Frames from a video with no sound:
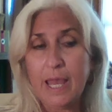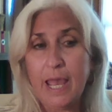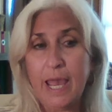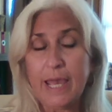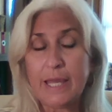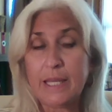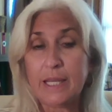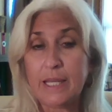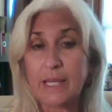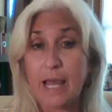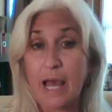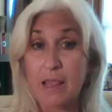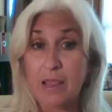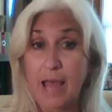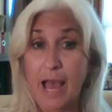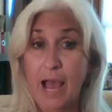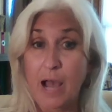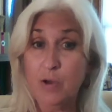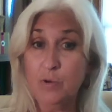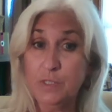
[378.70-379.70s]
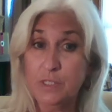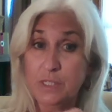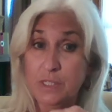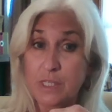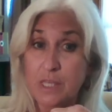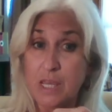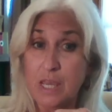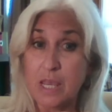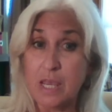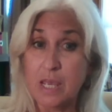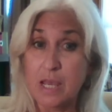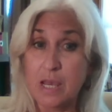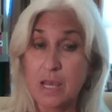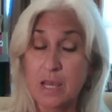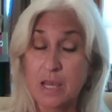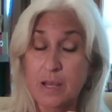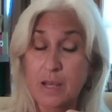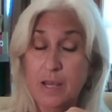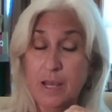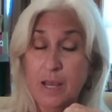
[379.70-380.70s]
and it allows the
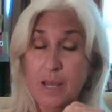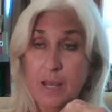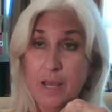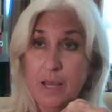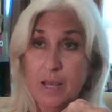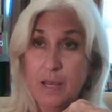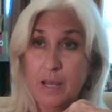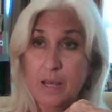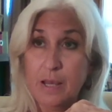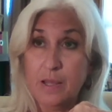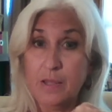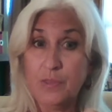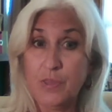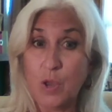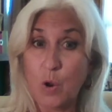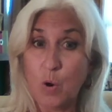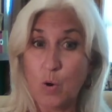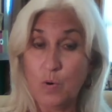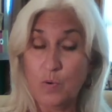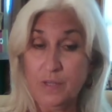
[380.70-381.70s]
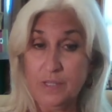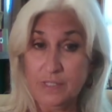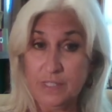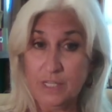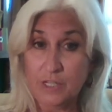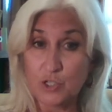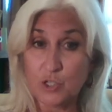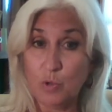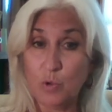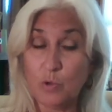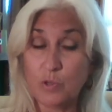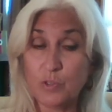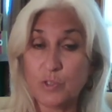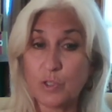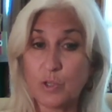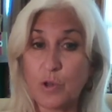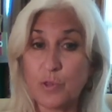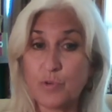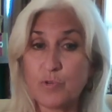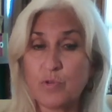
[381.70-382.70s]
essential oil to
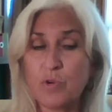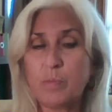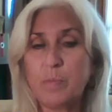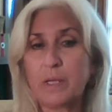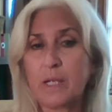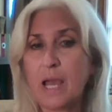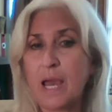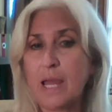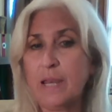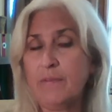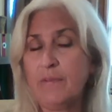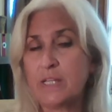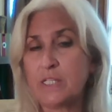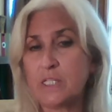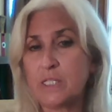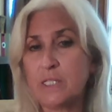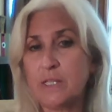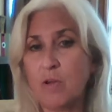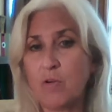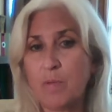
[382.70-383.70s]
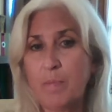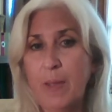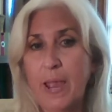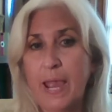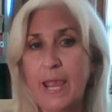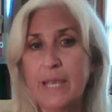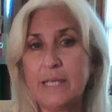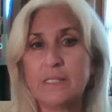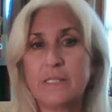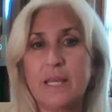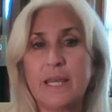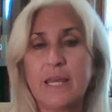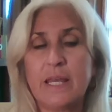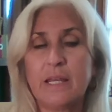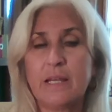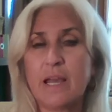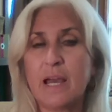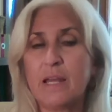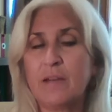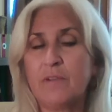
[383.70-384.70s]
go through, but kind of at a slower pace, and
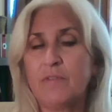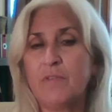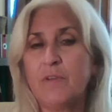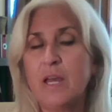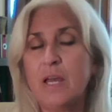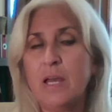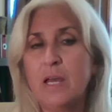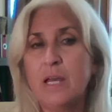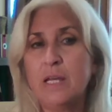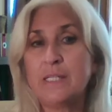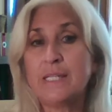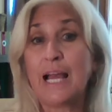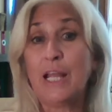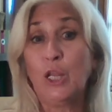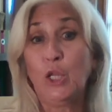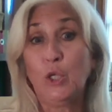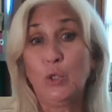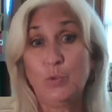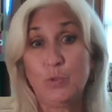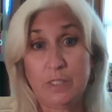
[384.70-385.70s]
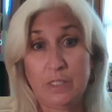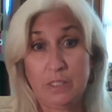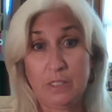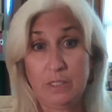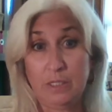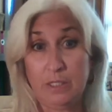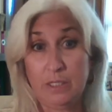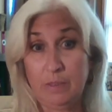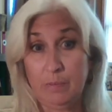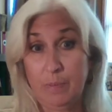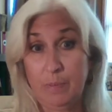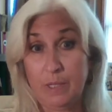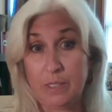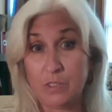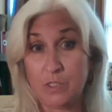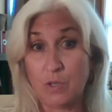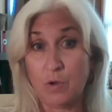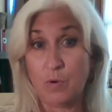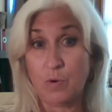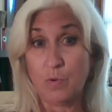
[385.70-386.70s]
it kind of dilutes it a little bit.
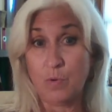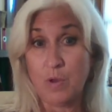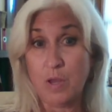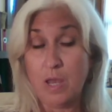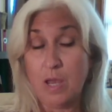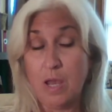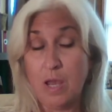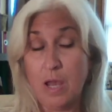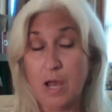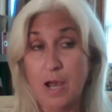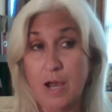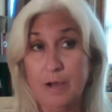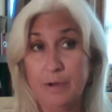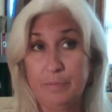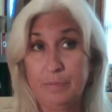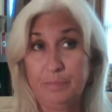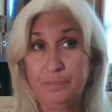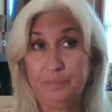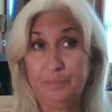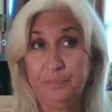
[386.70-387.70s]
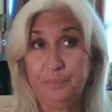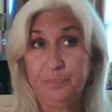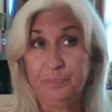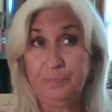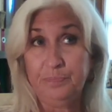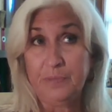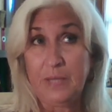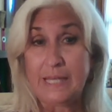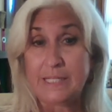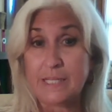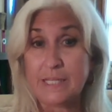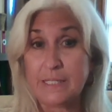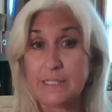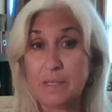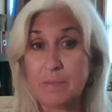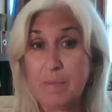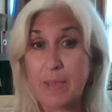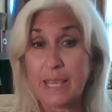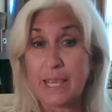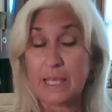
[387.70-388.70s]
So it
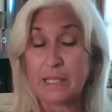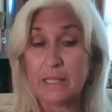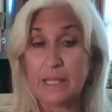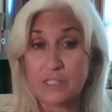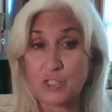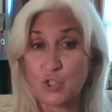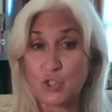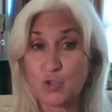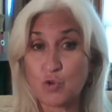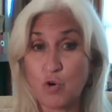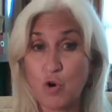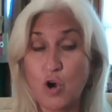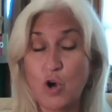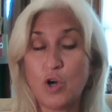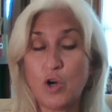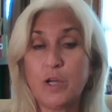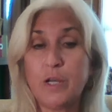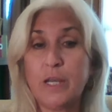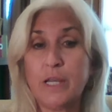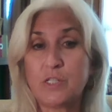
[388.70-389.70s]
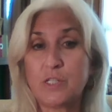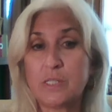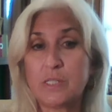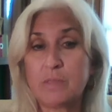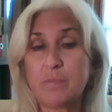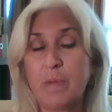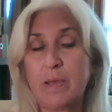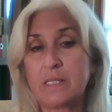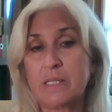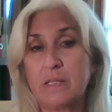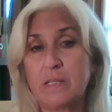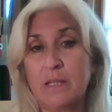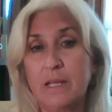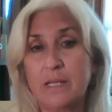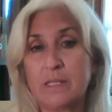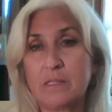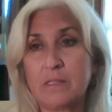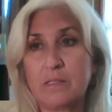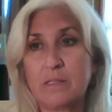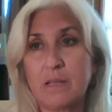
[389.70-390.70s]
doesn't make it less strong. It just makes it
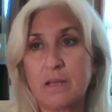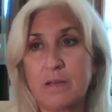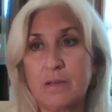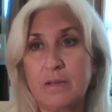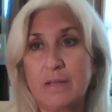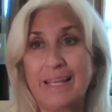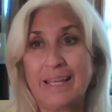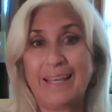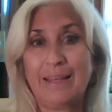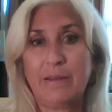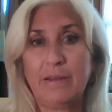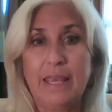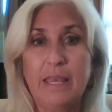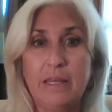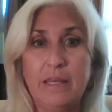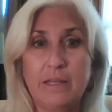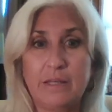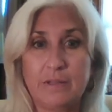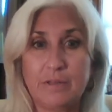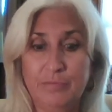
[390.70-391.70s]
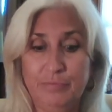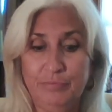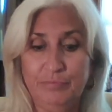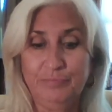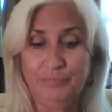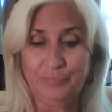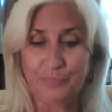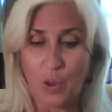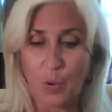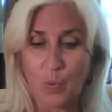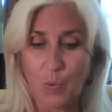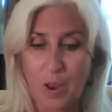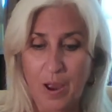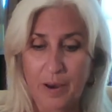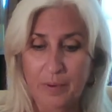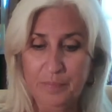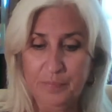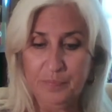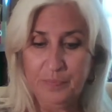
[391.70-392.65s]
less heated. Okay.